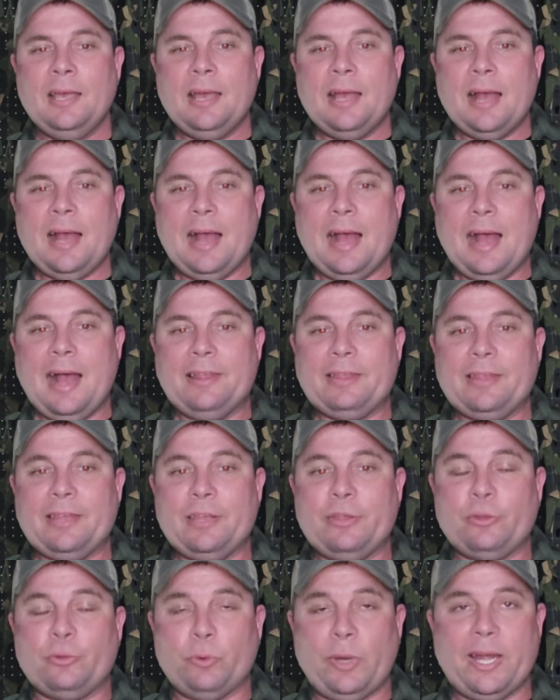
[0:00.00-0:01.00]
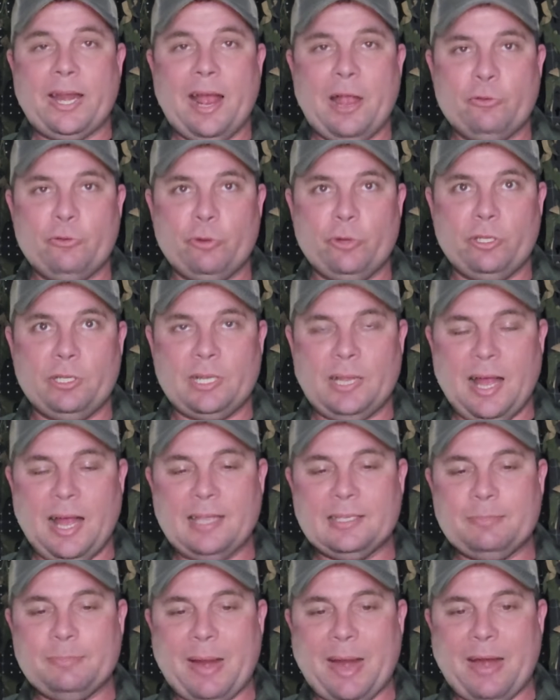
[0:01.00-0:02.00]
The 300
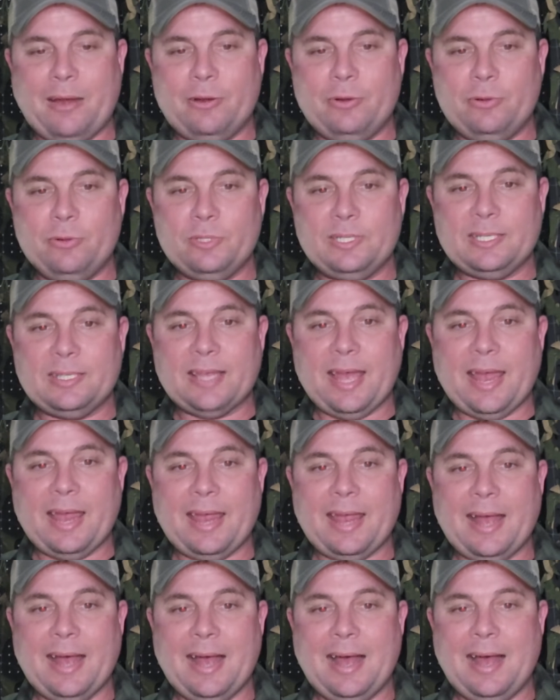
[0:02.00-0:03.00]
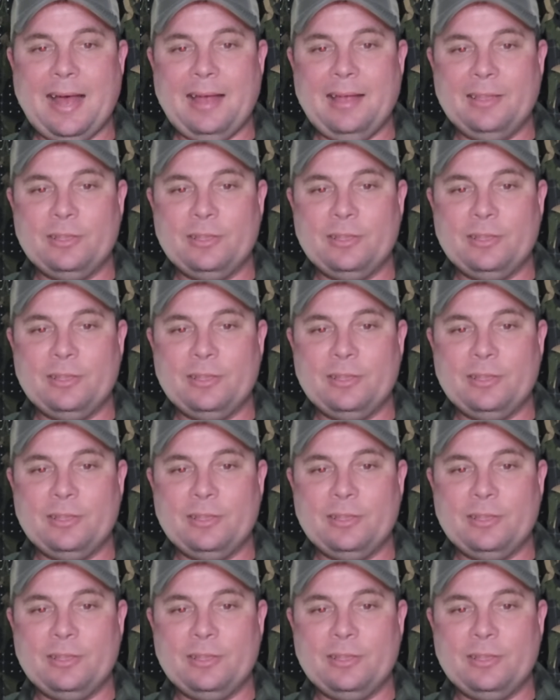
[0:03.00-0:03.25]
class barrels, they are